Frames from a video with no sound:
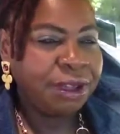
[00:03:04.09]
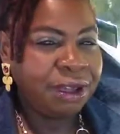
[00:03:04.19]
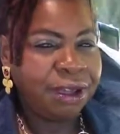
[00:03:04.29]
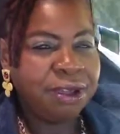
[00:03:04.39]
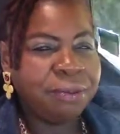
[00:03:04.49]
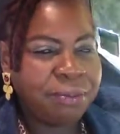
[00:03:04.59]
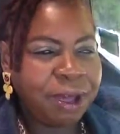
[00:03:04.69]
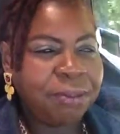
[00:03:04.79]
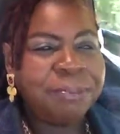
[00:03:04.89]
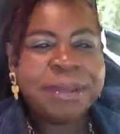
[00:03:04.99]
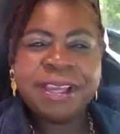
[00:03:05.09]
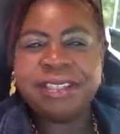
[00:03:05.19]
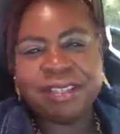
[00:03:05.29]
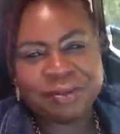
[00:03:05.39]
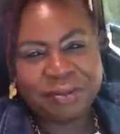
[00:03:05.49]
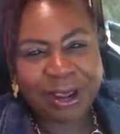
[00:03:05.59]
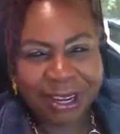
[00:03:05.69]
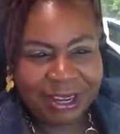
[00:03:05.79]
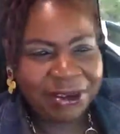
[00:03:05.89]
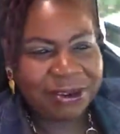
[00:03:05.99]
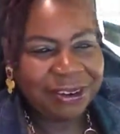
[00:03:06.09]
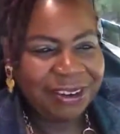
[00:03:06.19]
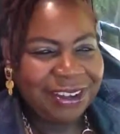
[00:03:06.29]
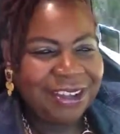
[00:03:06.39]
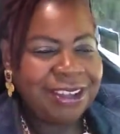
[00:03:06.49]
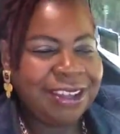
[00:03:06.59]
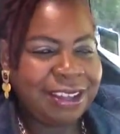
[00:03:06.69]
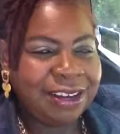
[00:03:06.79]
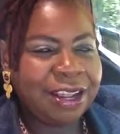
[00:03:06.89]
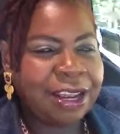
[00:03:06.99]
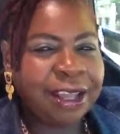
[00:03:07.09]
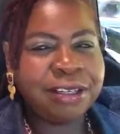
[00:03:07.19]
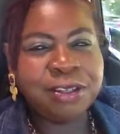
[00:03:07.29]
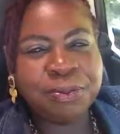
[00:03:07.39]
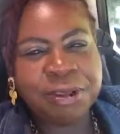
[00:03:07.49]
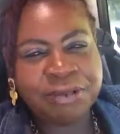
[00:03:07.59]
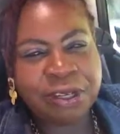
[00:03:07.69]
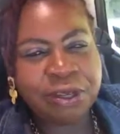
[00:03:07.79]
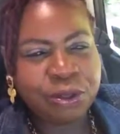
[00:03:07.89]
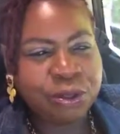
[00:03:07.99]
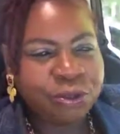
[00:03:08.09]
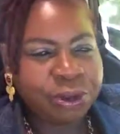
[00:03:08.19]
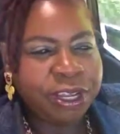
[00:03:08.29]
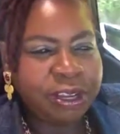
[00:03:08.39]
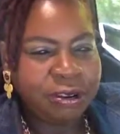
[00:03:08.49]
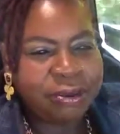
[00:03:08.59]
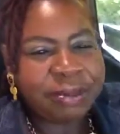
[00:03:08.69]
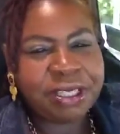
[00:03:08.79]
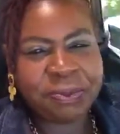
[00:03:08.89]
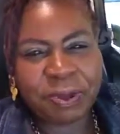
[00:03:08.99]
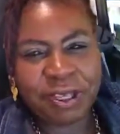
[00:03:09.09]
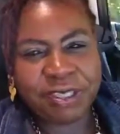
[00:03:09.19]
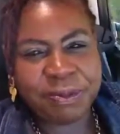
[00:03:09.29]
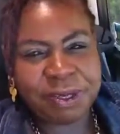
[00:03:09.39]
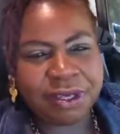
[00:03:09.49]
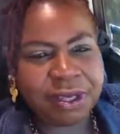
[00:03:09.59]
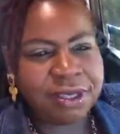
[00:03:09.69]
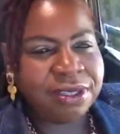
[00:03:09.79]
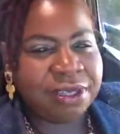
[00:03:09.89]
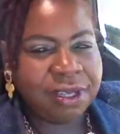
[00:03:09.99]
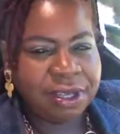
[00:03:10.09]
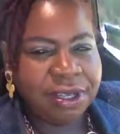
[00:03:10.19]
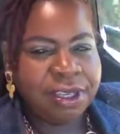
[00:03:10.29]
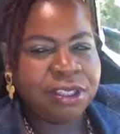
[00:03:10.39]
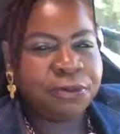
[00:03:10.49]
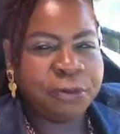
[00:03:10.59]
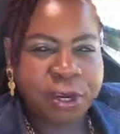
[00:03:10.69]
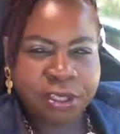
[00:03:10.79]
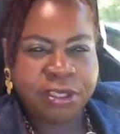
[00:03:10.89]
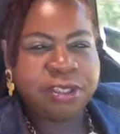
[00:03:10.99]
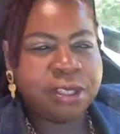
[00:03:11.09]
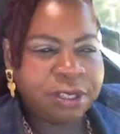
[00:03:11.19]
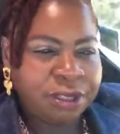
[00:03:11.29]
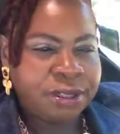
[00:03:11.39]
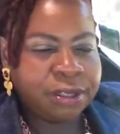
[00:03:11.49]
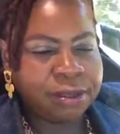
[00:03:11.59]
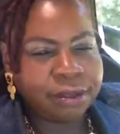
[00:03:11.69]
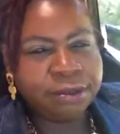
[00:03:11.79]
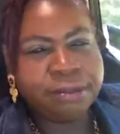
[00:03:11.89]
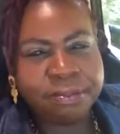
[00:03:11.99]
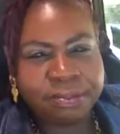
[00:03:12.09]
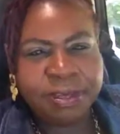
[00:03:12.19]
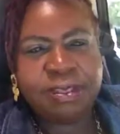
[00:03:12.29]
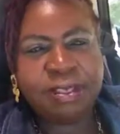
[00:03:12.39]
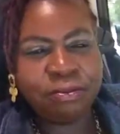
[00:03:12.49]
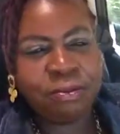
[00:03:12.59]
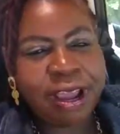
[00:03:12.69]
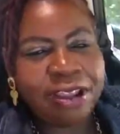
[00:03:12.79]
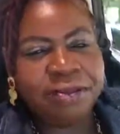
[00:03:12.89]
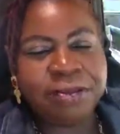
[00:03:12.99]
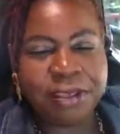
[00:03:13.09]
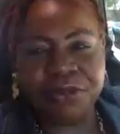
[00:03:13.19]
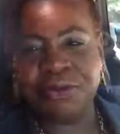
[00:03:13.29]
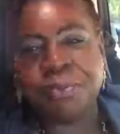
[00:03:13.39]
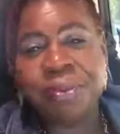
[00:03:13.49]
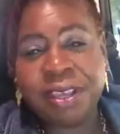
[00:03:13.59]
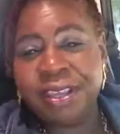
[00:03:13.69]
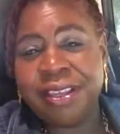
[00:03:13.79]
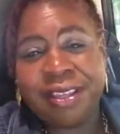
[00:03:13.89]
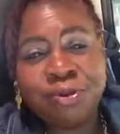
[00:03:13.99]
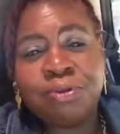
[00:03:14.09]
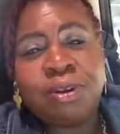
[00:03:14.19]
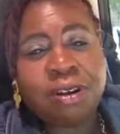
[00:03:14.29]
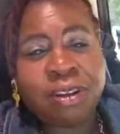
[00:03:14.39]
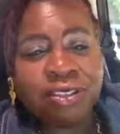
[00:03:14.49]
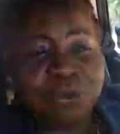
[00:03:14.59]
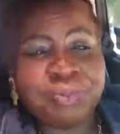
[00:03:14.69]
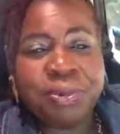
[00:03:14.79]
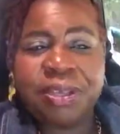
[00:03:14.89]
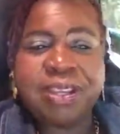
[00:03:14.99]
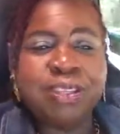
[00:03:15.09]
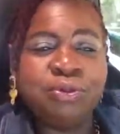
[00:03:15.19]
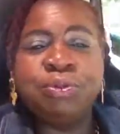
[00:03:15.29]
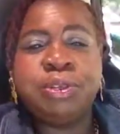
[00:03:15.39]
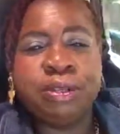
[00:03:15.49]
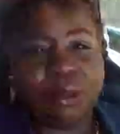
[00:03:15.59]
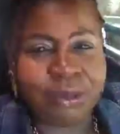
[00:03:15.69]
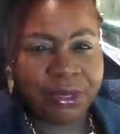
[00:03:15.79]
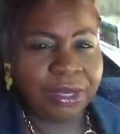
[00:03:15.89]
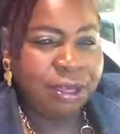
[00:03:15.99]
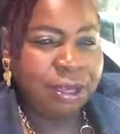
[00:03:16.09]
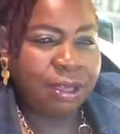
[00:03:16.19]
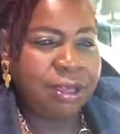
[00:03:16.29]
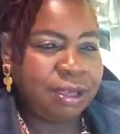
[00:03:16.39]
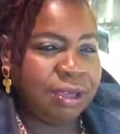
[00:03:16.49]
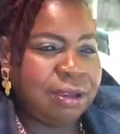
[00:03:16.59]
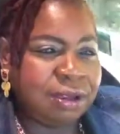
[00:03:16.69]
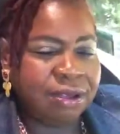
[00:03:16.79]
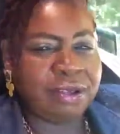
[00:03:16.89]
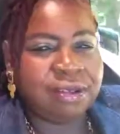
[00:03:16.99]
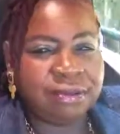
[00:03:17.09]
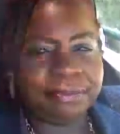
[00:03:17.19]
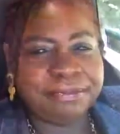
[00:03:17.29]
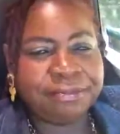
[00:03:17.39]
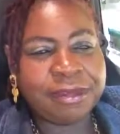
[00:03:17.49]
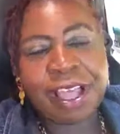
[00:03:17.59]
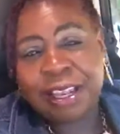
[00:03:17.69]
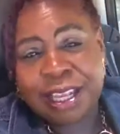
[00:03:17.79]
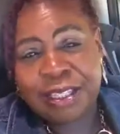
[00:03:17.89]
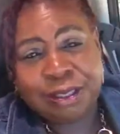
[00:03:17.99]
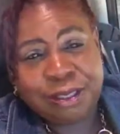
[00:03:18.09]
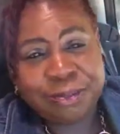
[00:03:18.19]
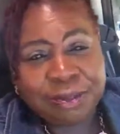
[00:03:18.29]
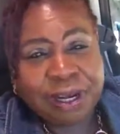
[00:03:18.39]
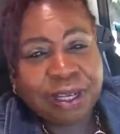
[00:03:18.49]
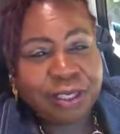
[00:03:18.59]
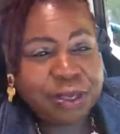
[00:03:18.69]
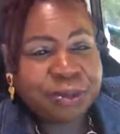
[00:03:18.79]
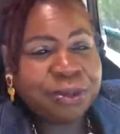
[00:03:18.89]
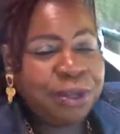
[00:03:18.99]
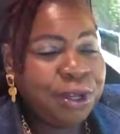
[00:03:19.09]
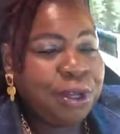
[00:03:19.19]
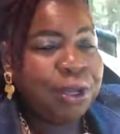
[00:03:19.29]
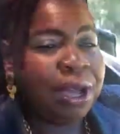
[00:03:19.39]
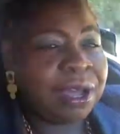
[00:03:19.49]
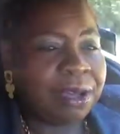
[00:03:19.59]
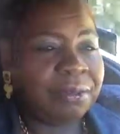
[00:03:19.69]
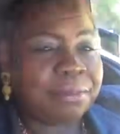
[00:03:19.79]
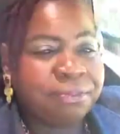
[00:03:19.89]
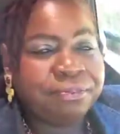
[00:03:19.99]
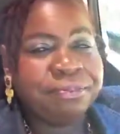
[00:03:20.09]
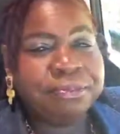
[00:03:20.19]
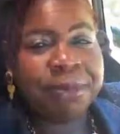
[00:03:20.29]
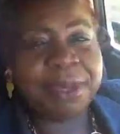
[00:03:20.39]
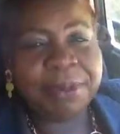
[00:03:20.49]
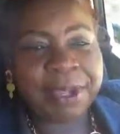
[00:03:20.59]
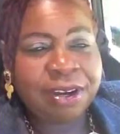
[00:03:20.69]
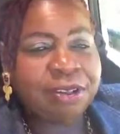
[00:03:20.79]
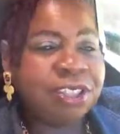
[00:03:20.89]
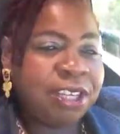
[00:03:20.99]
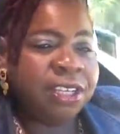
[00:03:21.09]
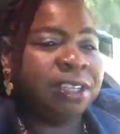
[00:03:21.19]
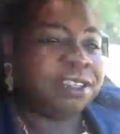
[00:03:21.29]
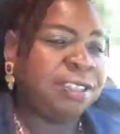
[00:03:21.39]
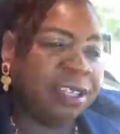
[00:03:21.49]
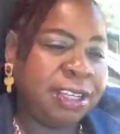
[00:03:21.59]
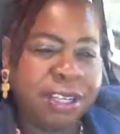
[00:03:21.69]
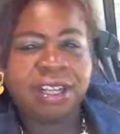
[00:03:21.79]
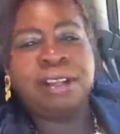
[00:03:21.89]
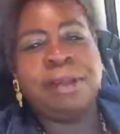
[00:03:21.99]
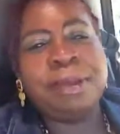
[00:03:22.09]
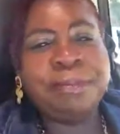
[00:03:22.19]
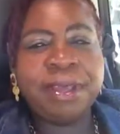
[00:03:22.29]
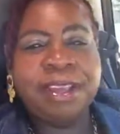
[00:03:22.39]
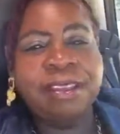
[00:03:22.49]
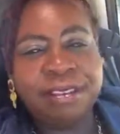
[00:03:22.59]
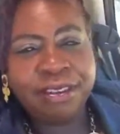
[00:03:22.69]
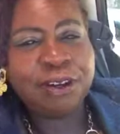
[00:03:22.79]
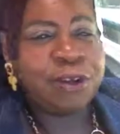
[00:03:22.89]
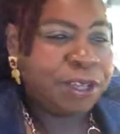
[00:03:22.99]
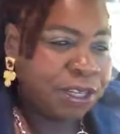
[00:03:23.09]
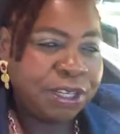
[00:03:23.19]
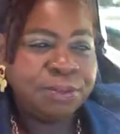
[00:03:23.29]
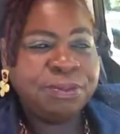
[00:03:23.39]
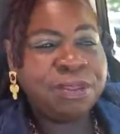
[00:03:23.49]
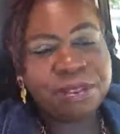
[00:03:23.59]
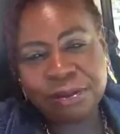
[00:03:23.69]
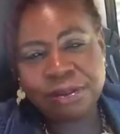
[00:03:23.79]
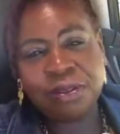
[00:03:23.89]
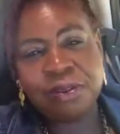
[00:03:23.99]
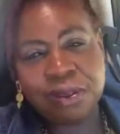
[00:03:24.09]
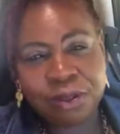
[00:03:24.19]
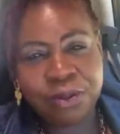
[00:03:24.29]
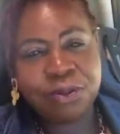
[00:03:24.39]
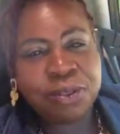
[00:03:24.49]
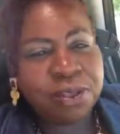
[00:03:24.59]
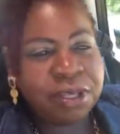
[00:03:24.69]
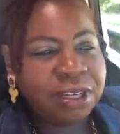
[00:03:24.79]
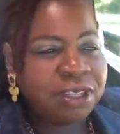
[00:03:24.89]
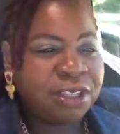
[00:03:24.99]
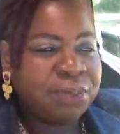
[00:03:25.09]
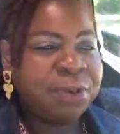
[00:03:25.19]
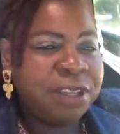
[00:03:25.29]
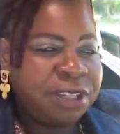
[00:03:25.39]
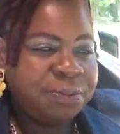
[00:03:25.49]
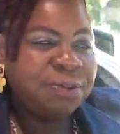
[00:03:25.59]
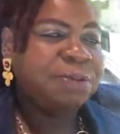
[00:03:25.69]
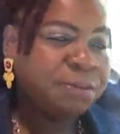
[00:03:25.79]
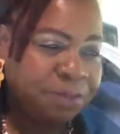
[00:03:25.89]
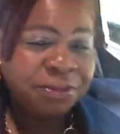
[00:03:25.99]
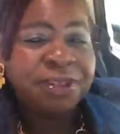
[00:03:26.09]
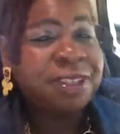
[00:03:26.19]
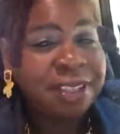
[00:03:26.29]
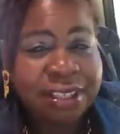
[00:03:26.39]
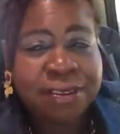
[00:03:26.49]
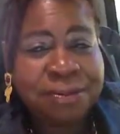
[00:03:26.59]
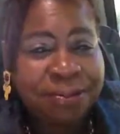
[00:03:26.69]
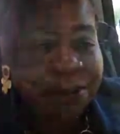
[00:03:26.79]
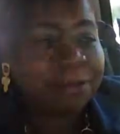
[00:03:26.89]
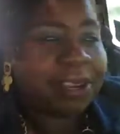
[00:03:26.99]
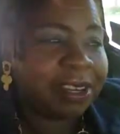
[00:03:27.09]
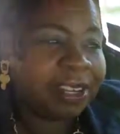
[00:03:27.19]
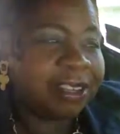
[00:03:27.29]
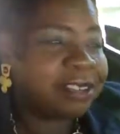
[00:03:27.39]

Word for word: Um, I'm best right here, and I like to do my videos right here in my space because it's fresh. It's basically right. It's from me. It's raw. It's from me. It's real, and um, I, that's what I do. Um, maybe that'll change and I, I may, you know, end up using another space, but this is it for right now.